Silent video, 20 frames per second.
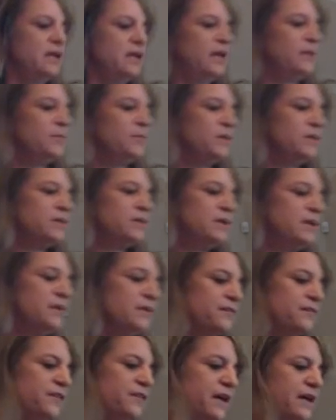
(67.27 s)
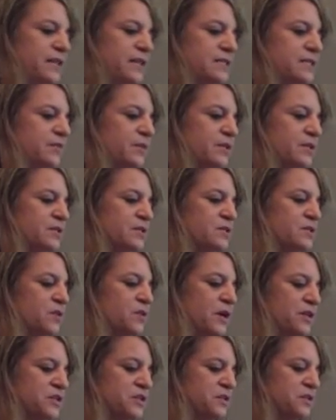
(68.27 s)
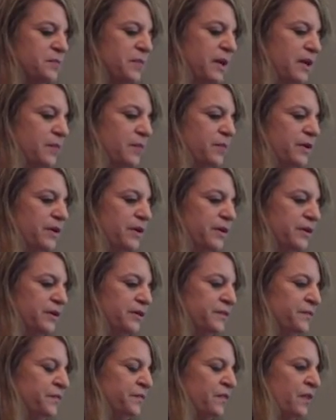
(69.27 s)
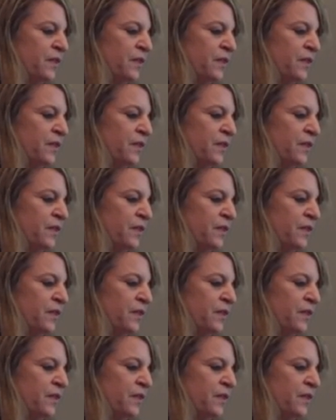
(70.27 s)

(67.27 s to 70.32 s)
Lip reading: I'm going to find some construction paper,